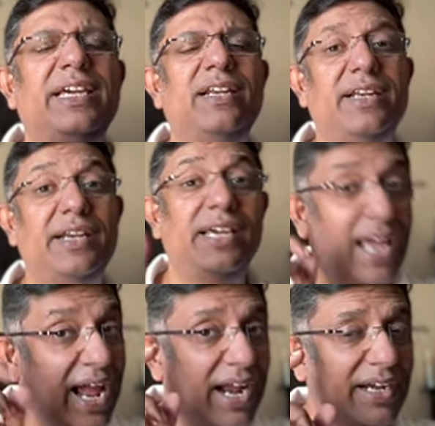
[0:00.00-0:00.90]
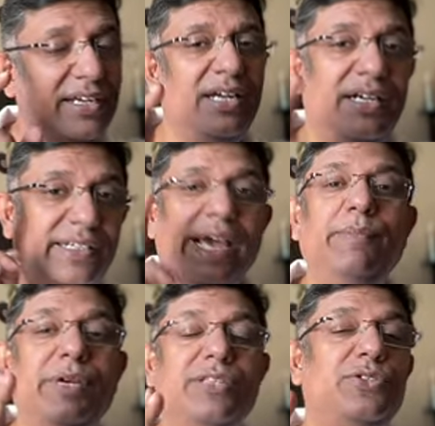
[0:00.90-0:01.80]
irritating and
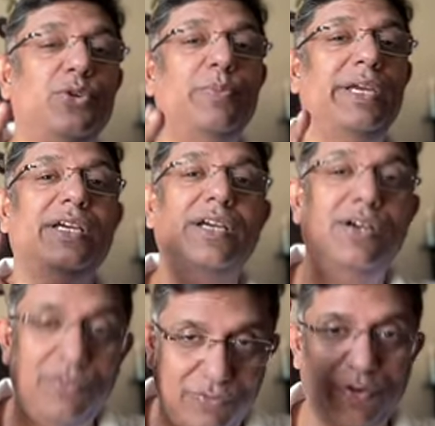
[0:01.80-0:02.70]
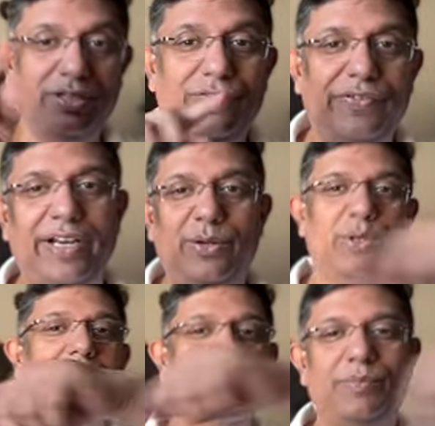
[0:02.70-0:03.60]
time consuming for the field
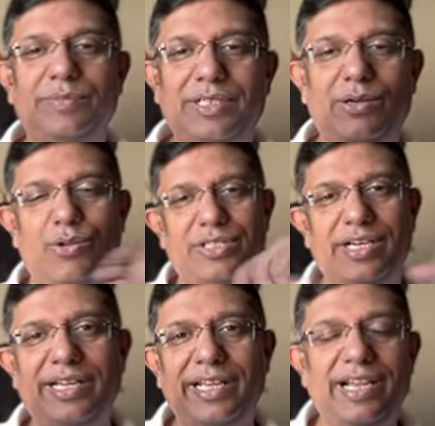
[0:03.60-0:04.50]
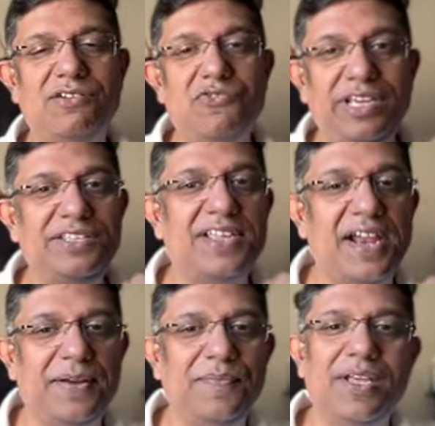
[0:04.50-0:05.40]
to constantly get
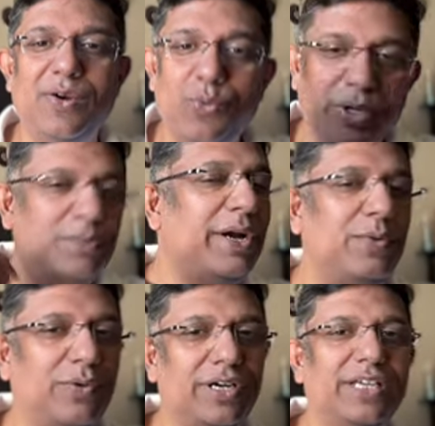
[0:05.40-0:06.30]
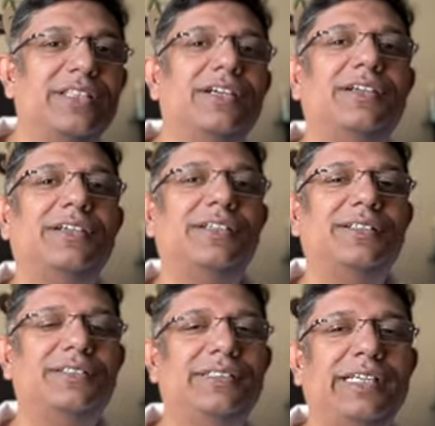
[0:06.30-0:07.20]
reset, which might work in
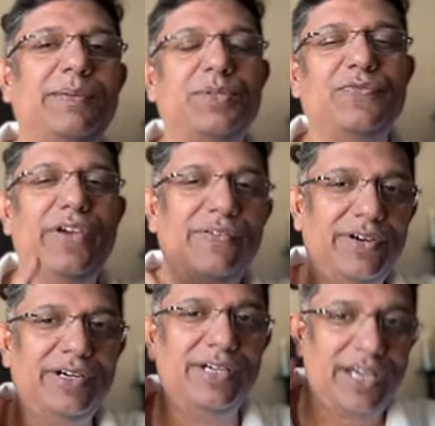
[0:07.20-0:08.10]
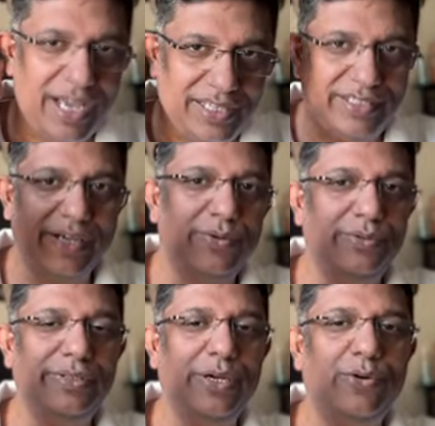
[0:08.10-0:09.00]
the team's favor, as they
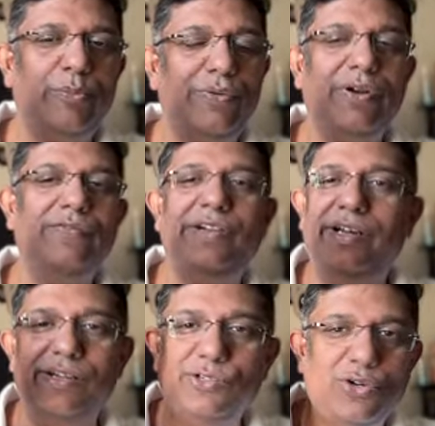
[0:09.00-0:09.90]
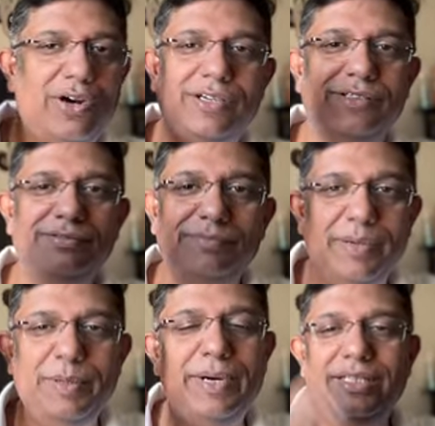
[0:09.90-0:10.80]
could be one fielder short,
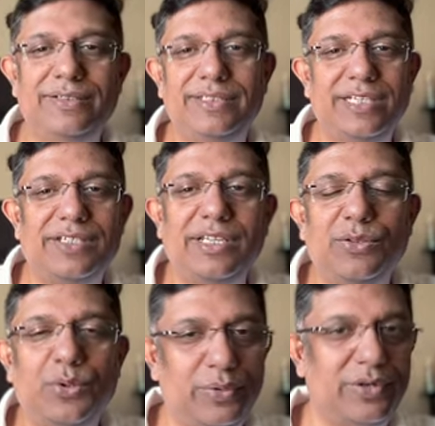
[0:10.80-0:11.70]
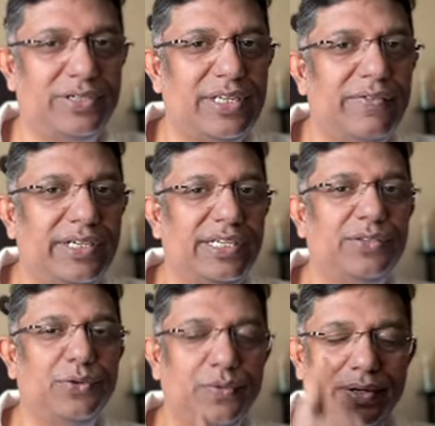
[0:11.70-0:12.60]
maybe by the 16th over or
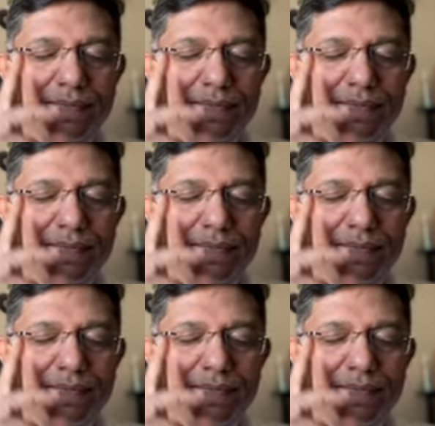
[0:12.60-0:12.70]
17th over.